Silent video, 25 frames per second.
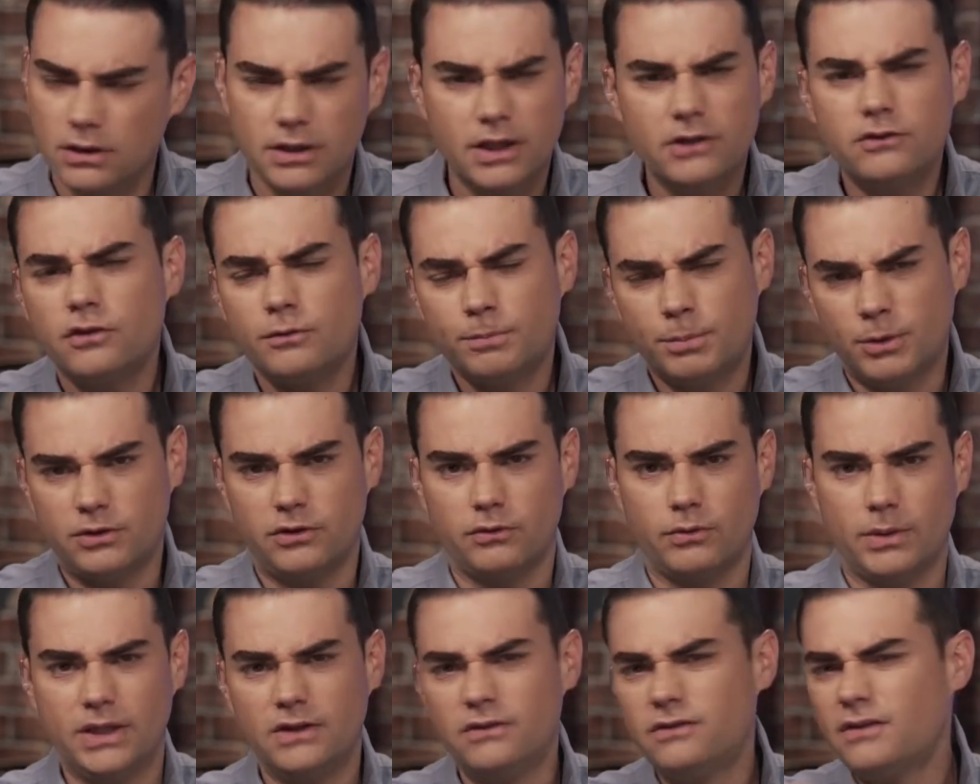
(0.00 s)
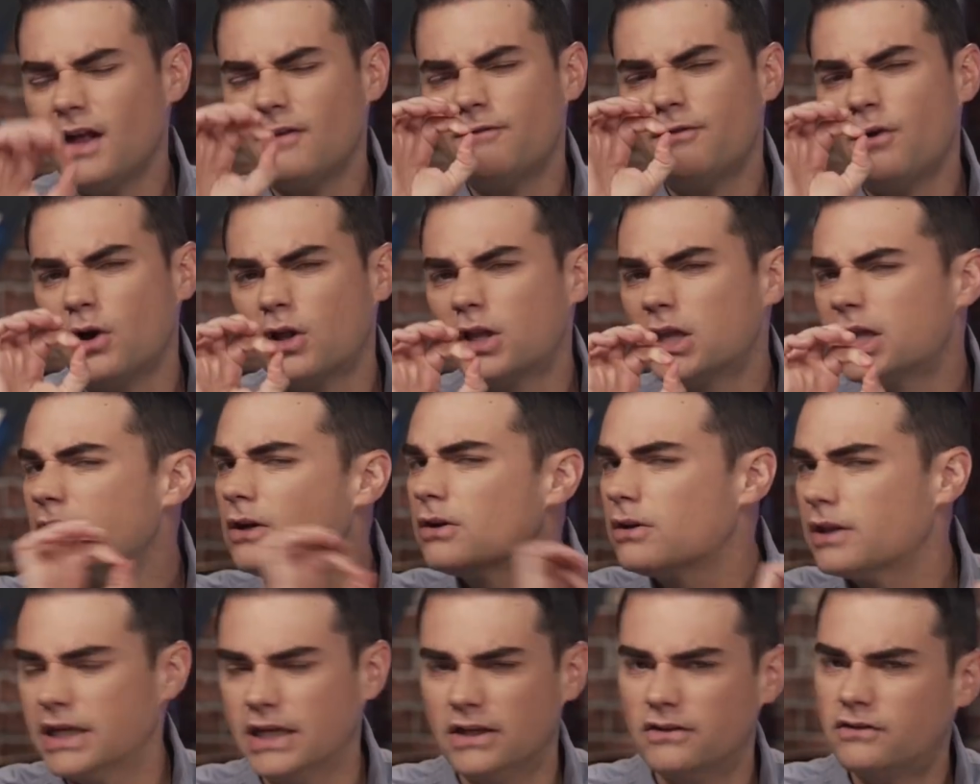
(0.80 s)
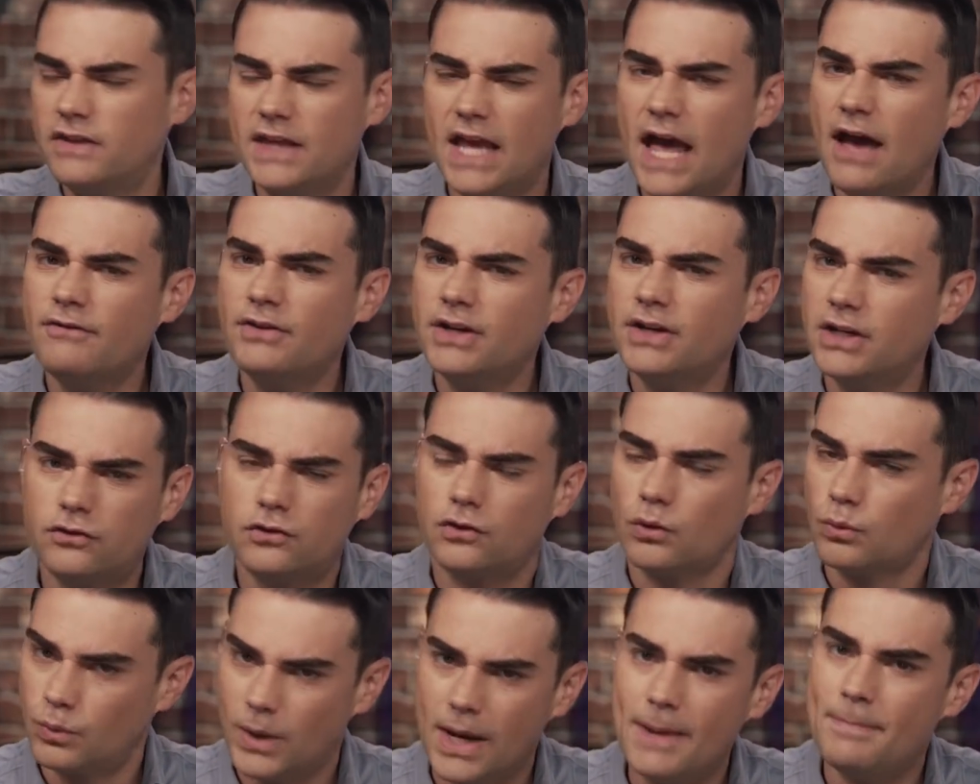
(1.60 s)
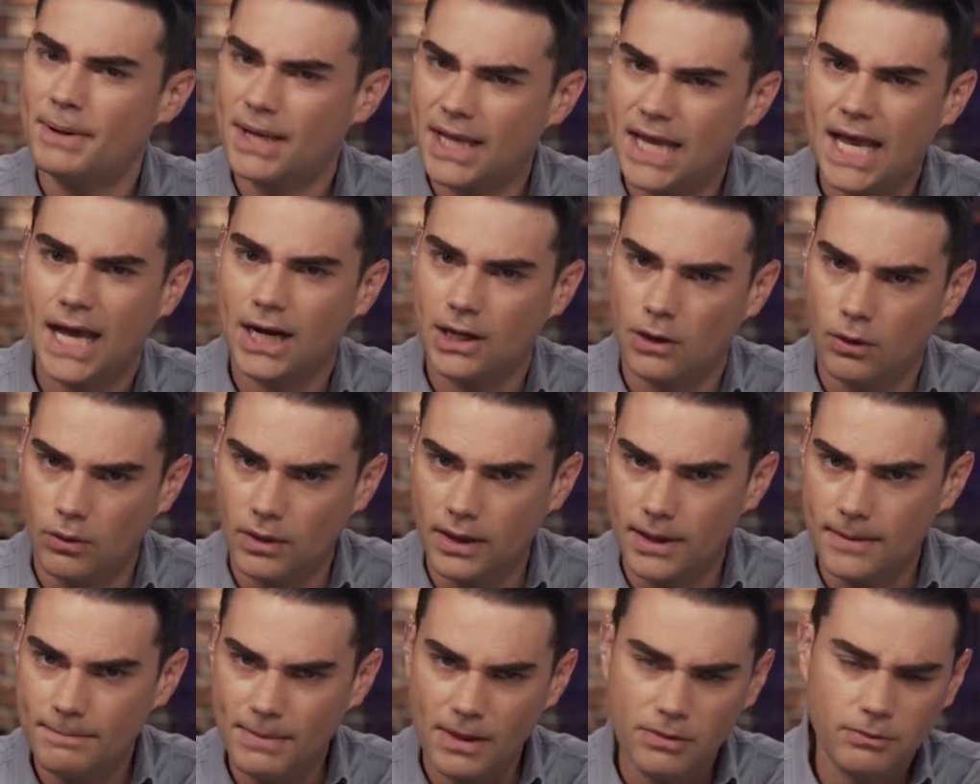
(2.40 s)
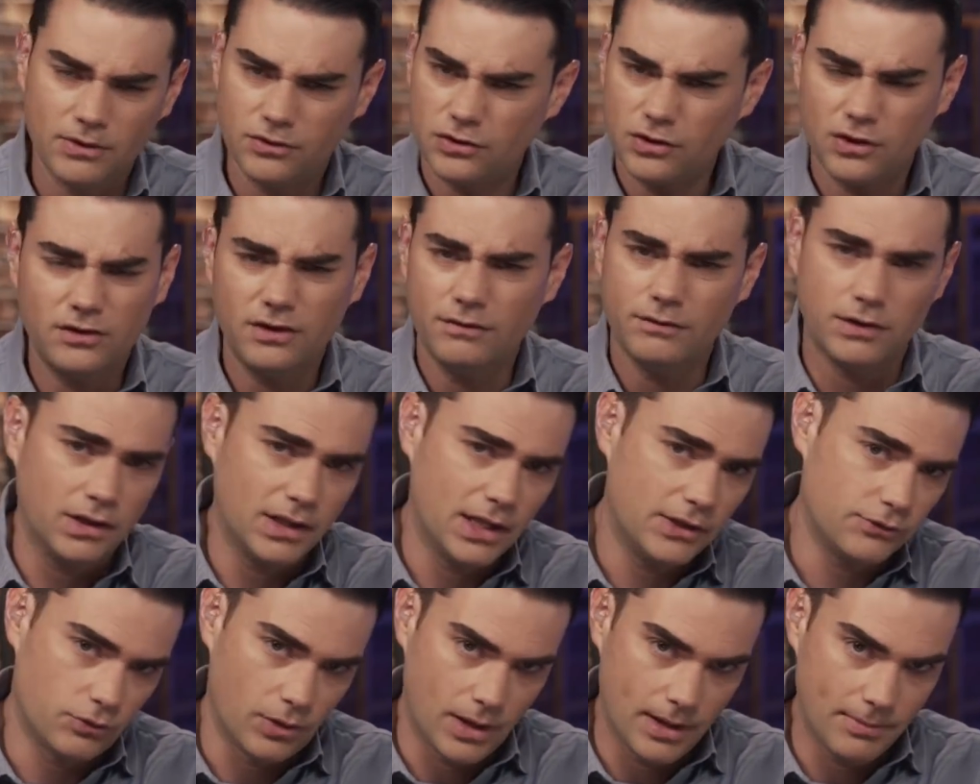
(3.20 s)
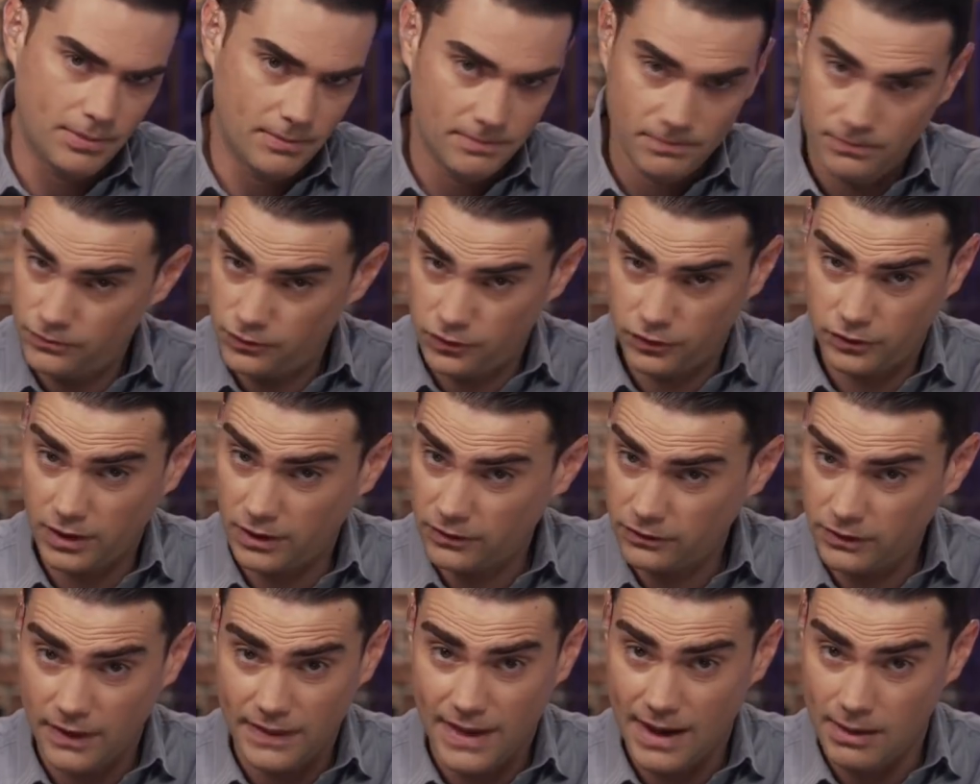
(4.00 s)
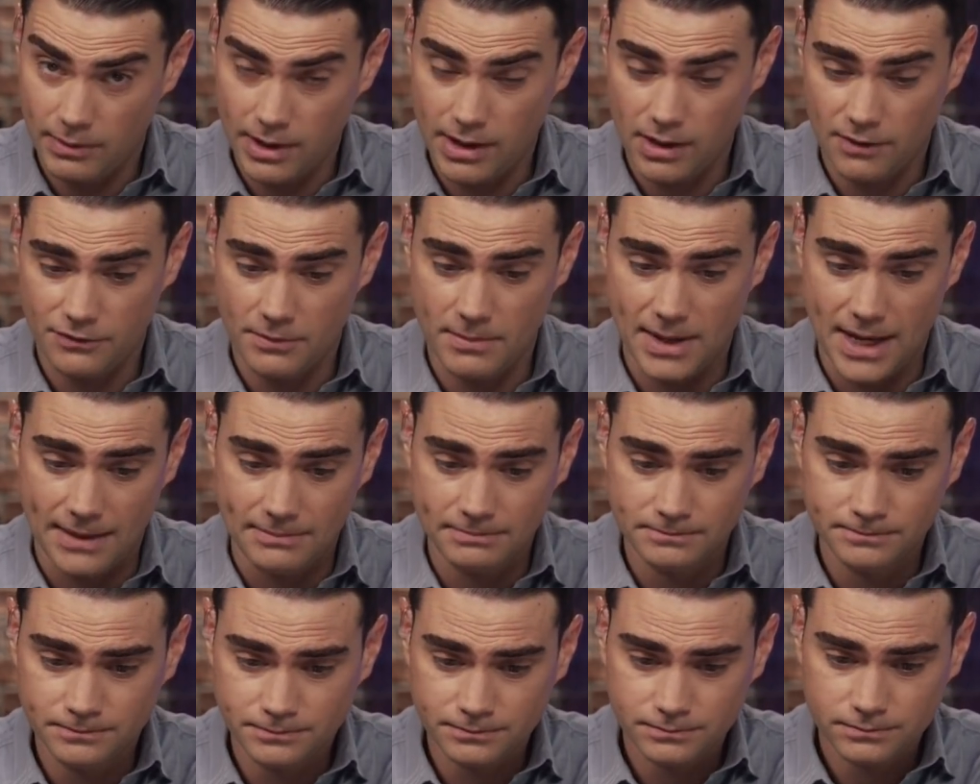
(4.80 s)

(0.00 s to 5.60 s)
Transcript: Let's just put it this way. It does not fall clearly into the evidenced rape category. By the way, she doesn't even allege rape. Just going to say that right off the bat.